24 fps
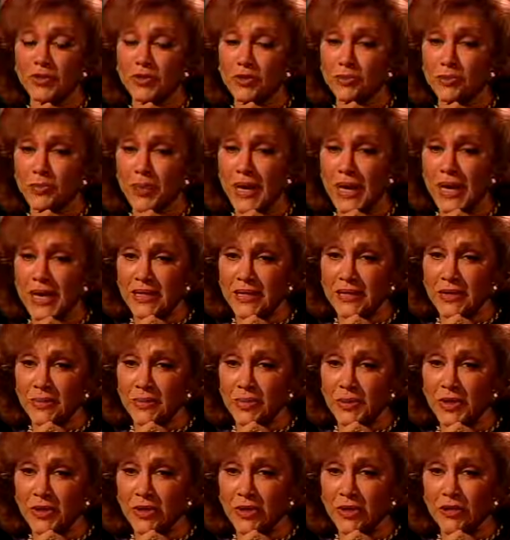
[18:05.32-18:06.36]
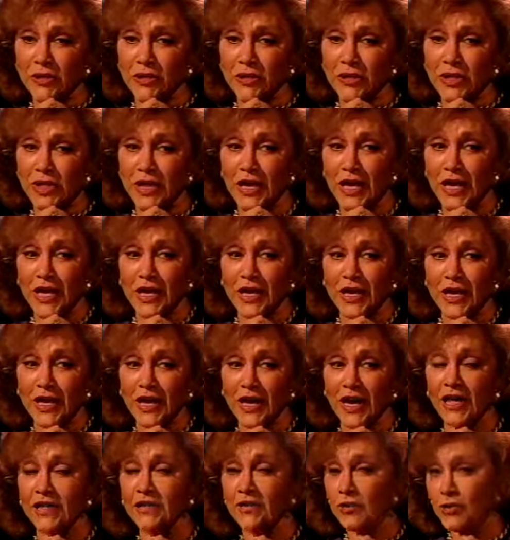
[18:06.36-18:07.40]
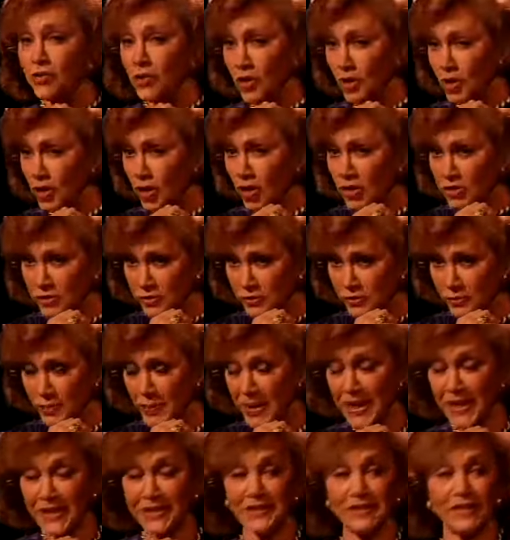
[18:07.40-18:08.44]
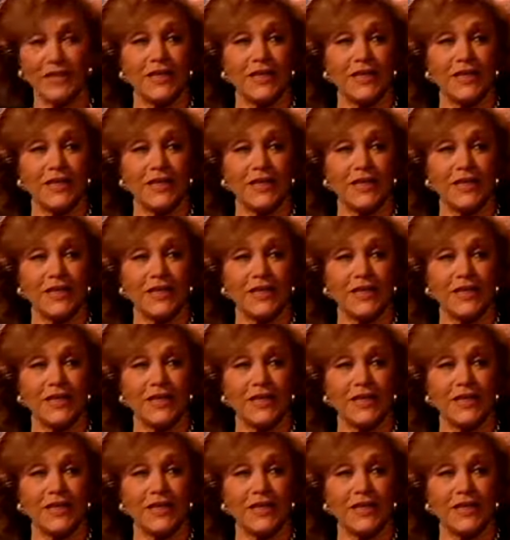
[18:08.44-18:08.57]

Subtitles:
to paint, because I do a lot of painting.